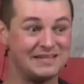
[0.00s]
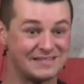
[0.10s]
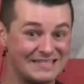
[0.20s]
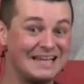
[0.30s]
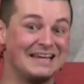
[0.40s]
be a
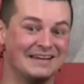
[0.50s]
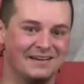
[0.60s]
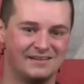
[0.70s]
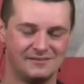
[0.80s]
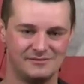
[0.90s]
city.
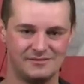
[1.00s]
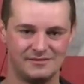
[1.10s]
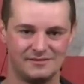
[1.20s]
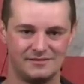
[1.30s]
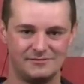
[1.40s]

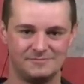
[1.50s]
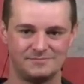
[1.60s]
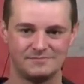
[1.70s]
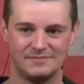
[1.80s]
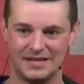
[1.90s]

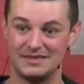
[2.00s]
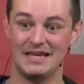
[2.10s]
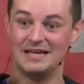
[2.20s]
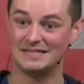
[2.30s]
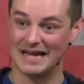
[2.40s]
At
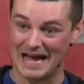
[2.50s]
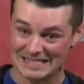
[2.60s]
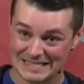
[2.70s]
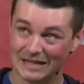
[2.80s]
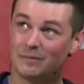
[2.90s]
the end,
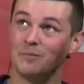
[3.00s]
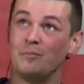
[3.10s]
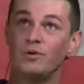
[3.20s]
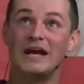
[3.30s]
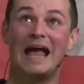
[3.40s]
God's going to
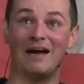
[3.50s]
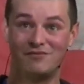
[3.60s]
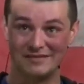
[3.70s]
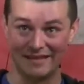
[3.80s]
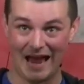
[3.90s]
bring
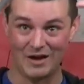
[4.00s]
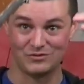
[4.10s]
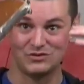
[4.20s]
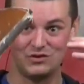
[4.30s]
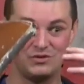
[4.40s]
heaven
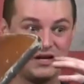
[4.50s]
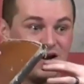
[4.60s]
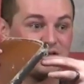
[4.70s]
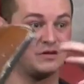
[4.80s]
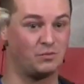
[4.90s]
down to the
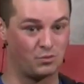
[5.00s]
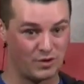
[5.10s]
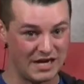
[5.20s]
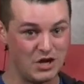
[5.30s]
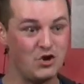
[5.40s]
earth and
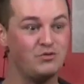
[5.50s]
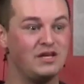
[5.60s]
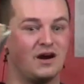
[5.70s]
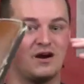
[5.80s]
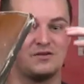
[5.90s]
renew
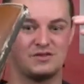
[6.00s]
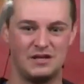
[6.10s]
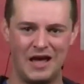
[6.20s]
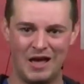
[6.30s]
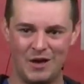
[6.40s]
the earth
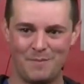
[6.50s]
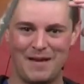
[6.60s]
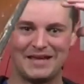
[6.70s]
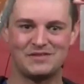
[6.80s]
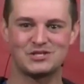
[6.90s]
and
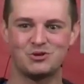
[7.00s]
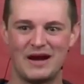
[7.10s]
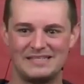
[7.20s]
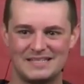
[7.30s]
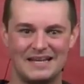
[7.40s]
make this
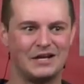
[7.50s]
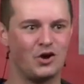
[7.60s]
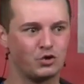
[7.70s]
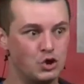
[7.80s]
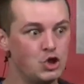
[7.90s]
great city
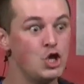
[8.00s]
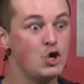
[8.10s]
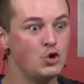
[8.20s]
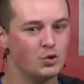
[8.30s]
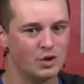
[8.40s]
called
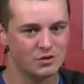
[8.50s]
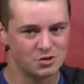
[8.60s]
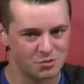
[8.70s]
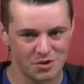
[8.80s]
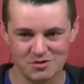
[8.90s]
New
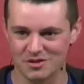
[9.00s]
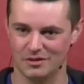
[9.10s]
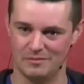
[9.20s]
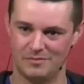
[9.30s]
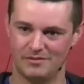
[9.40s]

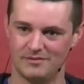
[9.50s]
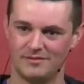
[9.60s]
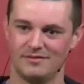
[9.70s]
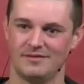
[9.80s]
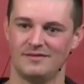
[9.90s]
Jerusalem.
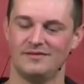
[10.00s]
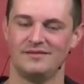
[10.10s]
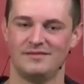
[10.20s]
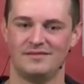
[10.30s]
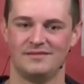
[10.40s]

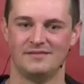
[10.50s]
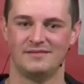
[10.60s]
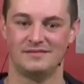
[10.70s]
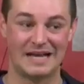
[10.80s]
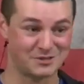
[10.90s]

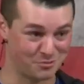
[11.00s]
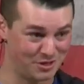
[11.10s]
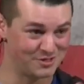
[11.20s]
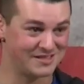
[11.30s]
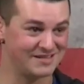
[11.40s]
That's where
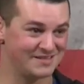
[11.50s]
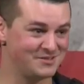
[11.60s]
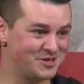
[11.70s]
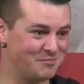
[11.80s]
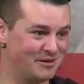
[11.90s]
your
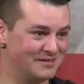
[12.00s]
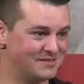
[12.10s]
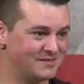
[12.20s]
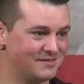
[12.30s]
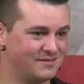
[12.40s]
citizenship
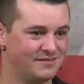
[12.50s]
is.